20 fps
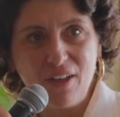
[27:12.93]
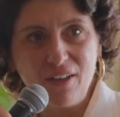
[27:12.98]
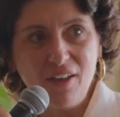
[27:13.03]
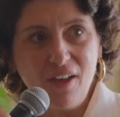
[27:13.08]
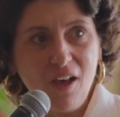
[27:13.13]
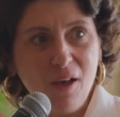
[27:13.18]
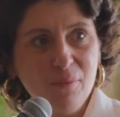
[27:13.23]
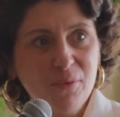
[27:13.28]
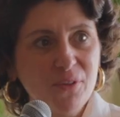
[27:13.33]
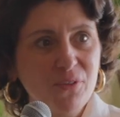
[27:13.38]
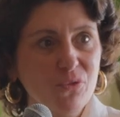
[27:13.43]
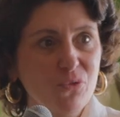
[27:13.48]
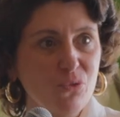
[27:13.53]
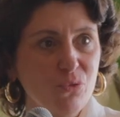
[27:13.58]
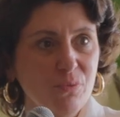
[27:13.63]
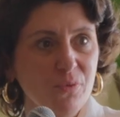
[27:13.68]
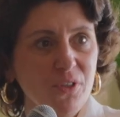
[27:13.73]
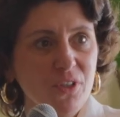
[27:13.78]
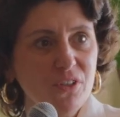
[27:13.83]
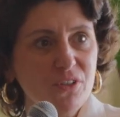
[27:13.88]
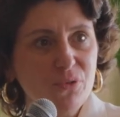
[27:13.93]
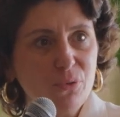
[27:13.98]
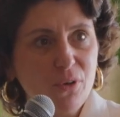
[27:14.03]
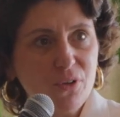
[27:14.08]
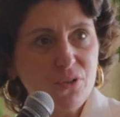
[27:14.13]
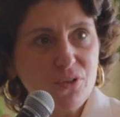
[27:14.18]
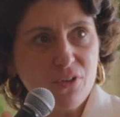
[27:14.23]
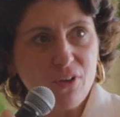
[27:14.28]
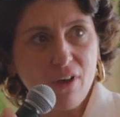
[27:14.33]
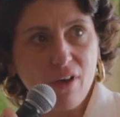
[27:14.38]
Yeah, I mean, to me, it
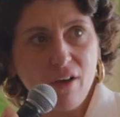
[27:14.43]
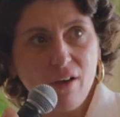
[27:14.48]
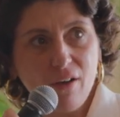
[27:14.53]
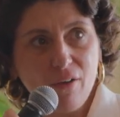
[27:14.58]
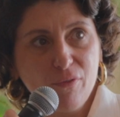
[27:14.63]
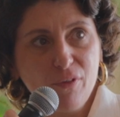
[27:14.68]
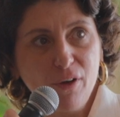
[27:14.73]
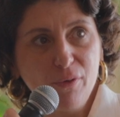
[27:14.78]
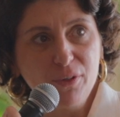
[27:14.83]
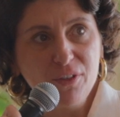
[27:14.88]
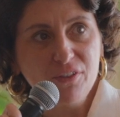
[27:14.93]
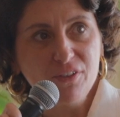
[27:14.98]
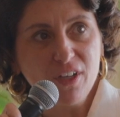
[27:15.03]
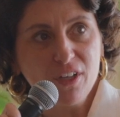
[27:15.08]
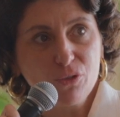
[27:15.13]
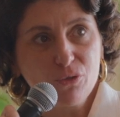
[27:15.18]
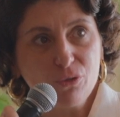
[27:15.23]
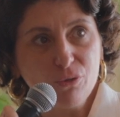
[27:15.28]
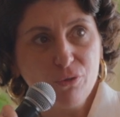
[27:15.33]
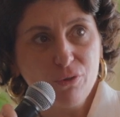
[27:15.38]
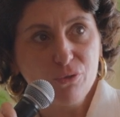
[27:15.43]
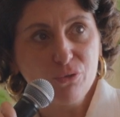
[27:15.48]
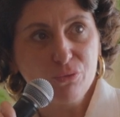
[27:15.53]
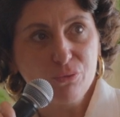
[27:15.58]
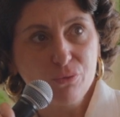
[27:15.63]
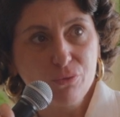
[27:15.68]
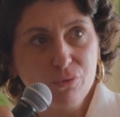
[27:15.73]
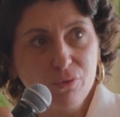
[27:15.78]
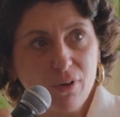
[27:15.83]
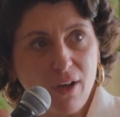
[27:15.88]
was very natural
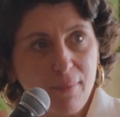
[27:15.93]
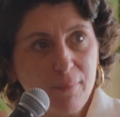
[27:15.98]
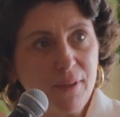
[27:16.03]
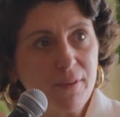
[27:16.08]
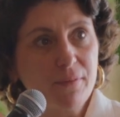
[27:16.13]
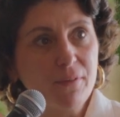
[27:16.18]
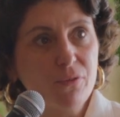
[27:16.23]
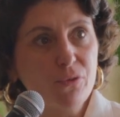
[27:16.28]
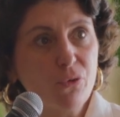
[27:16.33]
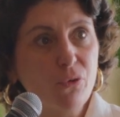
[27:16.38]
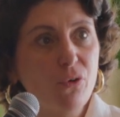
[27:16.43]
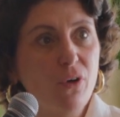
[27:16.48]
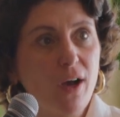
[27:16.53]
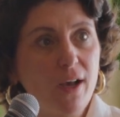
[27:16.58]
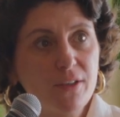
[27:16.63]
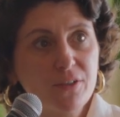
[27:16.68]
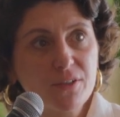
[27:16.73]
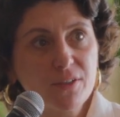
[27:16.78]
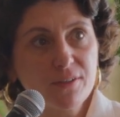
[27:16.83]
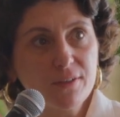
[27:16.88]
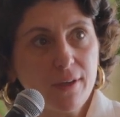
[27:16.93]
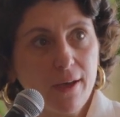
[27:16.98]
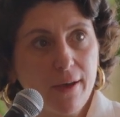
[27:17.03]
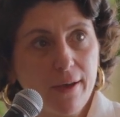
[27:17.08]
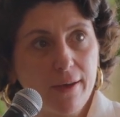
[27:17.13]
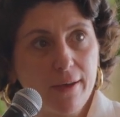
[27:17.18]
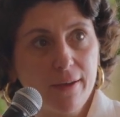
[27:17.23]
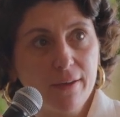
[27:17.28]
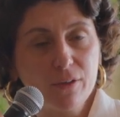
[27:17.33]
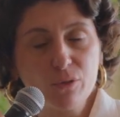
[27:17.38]
so
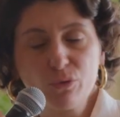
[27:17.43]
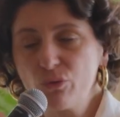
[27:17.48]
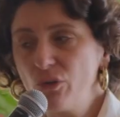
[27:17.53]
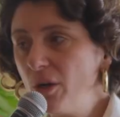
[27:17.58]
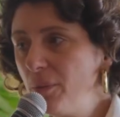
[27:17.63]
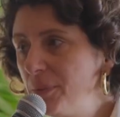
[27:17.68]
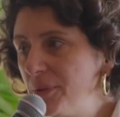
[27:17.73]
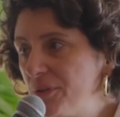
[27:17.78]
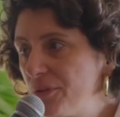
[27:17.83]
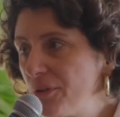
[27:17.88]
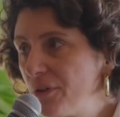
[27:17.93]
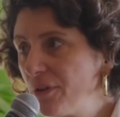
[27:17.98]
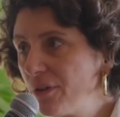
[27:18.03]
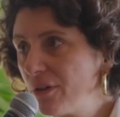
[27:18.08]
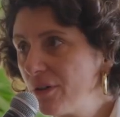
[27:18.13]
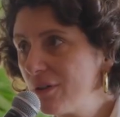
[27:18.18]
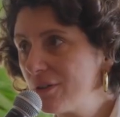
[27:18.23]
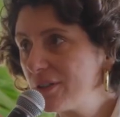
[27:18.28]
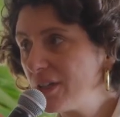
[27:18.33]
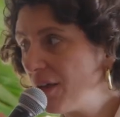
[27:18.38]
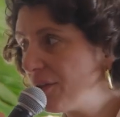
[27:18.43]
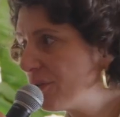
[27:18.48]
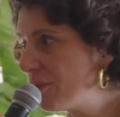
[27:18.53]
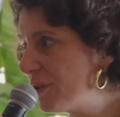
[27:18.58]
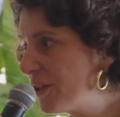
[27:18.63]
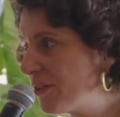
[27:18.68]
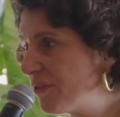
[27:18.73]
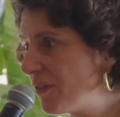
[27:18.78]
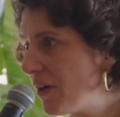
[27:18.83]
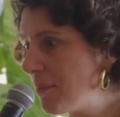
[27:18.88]
I grew up in a
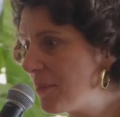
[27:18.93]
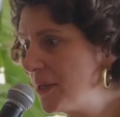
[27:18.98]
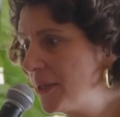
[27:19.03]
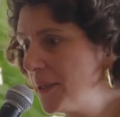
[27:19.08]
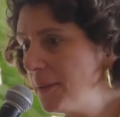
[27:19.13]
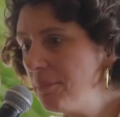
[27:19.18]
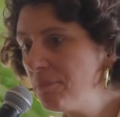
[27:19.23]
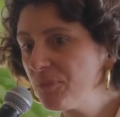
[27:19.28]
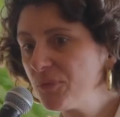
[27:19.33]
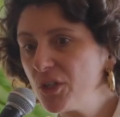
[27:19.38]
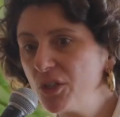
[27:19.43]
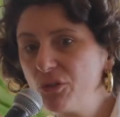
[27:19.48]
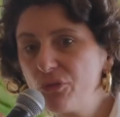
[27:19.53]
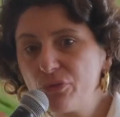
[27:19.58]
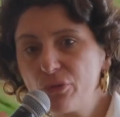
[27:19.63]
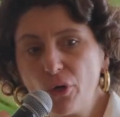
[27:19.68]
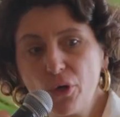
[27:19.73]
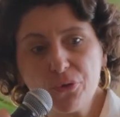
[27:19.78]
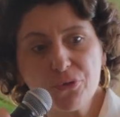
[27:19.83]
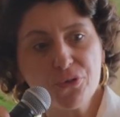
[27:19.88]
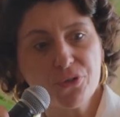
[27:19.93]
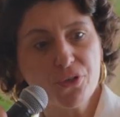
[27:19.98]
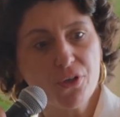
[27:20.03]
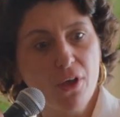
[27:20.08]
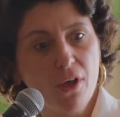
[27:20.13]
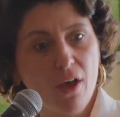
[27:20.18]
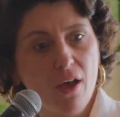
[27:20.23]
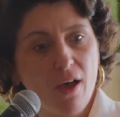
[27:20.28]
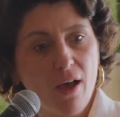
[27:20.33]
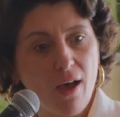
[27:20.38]
Catholic family in France,
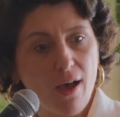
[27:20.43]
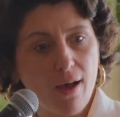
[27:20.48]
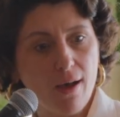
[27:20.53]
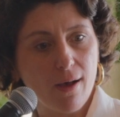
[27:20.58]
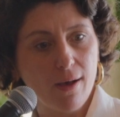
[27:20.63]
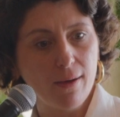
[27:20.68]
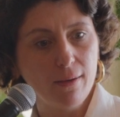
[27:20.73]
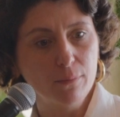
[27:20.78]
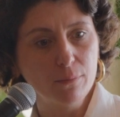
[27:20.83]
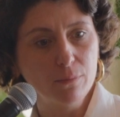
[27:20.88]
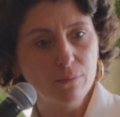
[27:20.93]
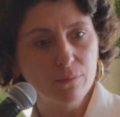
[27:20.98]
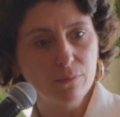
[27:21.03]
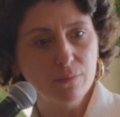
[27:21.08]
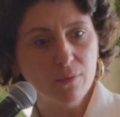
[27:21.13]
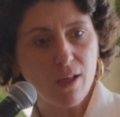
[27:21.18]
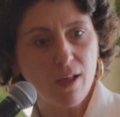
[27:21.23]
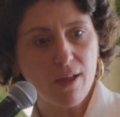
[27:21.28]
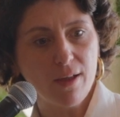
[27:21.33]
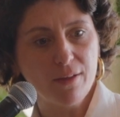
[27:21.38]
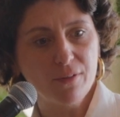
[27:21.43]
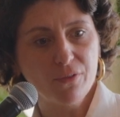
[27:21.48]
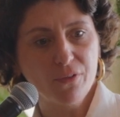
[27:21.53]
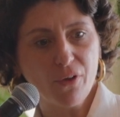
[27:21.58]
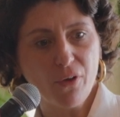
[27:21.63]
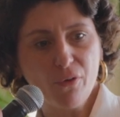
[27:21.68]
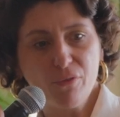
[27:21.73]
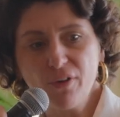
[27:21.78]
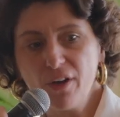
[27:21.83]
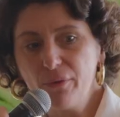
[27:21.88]
and
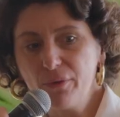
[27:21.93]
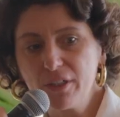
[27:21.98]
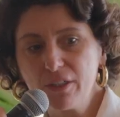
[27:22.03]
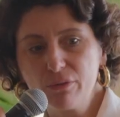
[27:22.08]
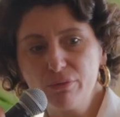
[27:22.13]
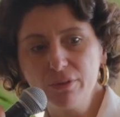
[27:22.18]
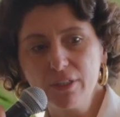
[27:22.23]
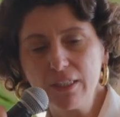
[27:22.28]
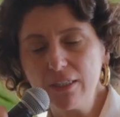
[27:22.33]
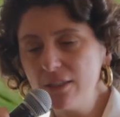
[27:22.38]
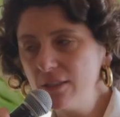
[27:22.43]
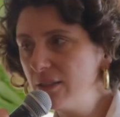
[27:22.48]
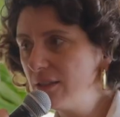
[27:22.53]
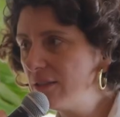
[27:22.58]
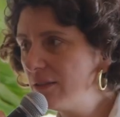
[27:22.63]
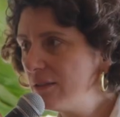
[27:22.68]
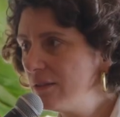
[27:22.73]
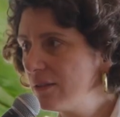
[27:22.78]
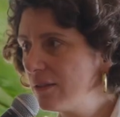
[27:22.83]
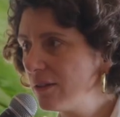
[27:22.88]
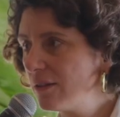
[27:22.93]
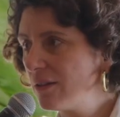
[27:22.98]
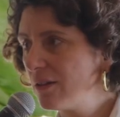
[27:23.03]
very quickly